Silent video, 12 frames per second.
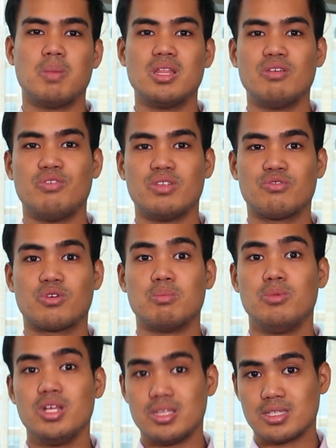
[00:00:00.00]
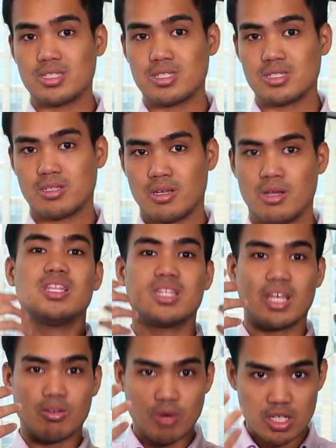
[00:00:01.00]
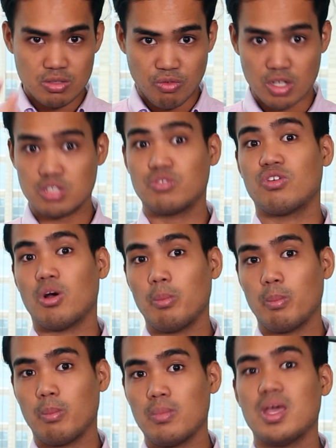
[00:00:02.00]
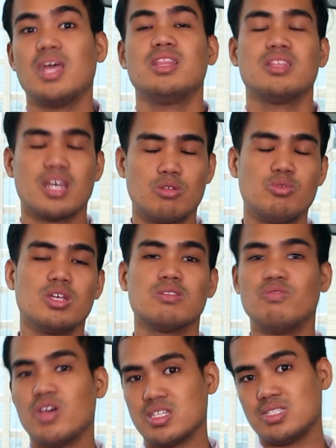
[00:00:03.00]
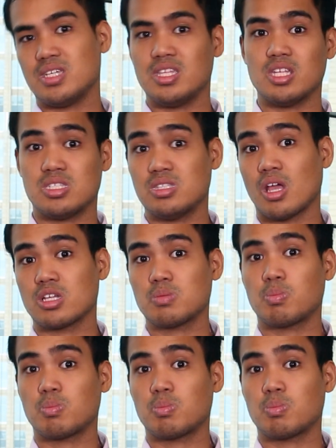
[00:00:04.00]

benefit from REITs, it can raise funds from, and can reinvest in its next